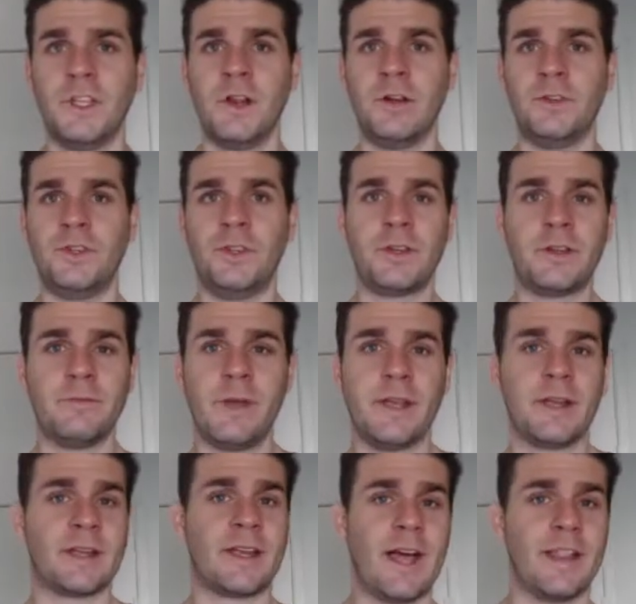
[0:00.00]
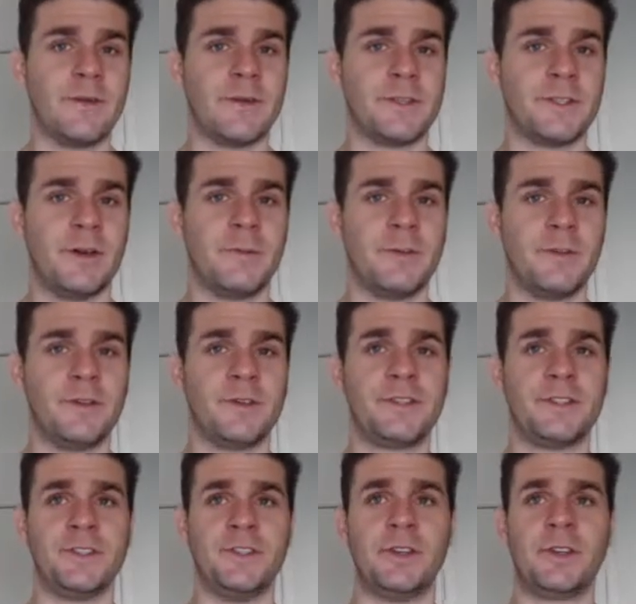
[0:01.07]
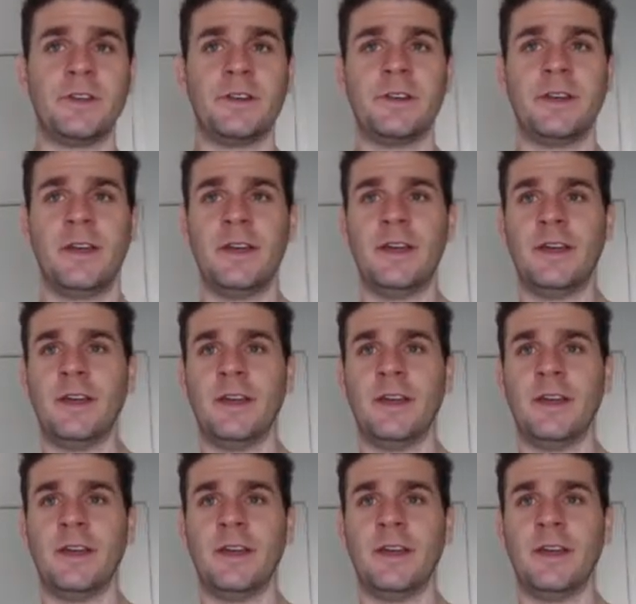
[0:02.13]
you can be in a calorie surplus, you can